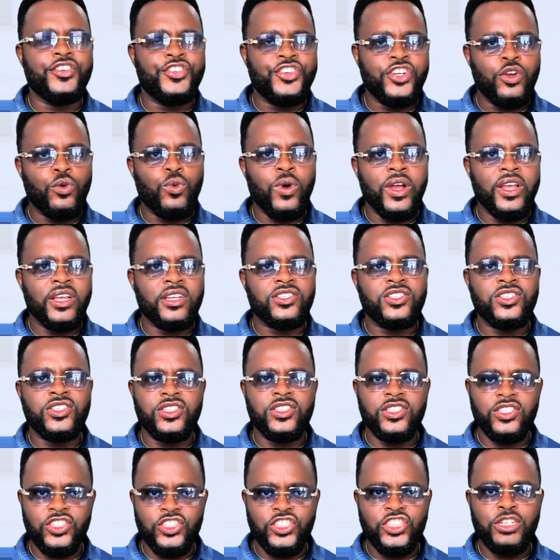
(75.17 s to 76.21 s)
requires
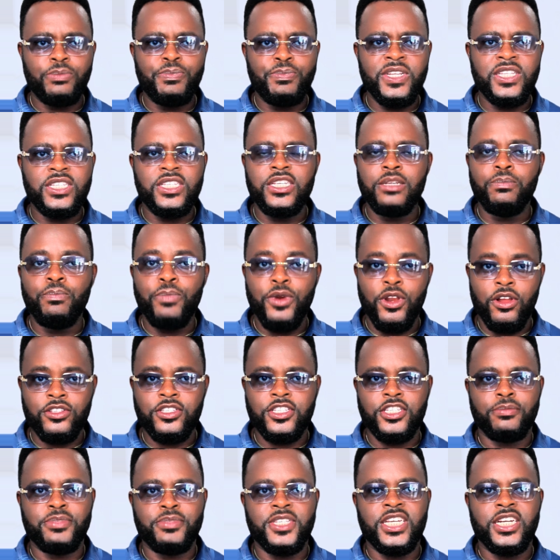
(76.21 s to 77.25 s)
GPT Plus
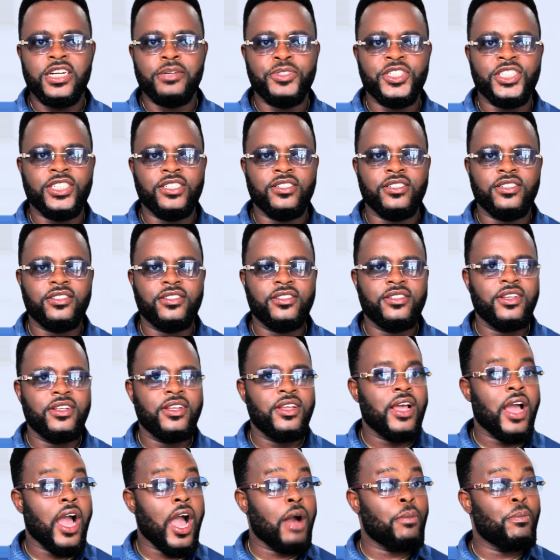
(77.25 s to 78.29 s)
subscription,
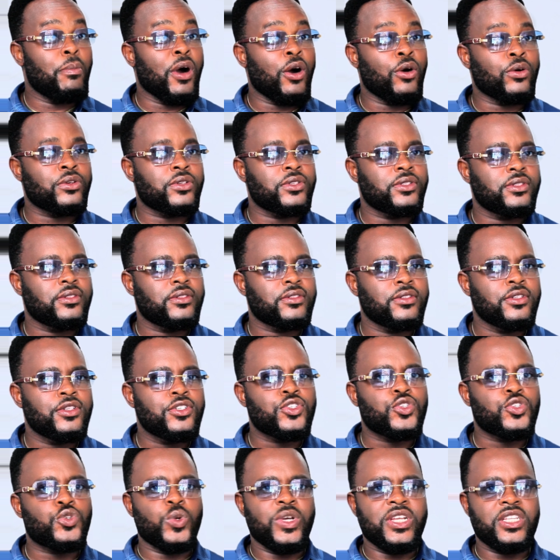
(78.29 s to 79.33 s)
about
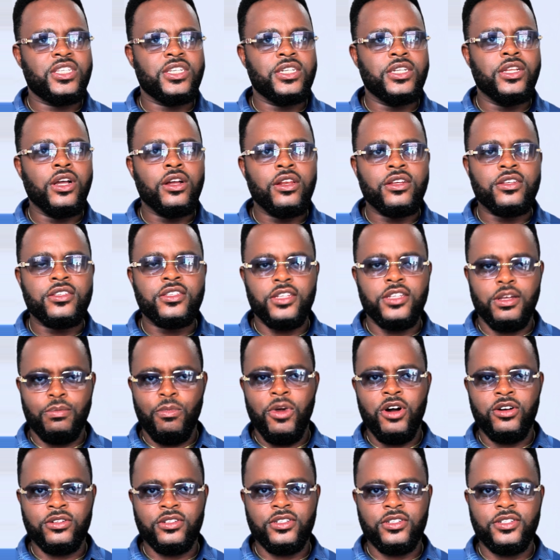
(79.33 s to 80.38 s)
$20 a
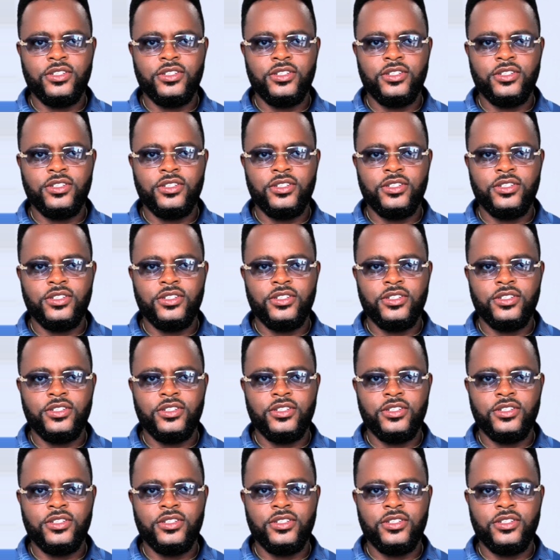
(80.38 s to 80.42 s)
month,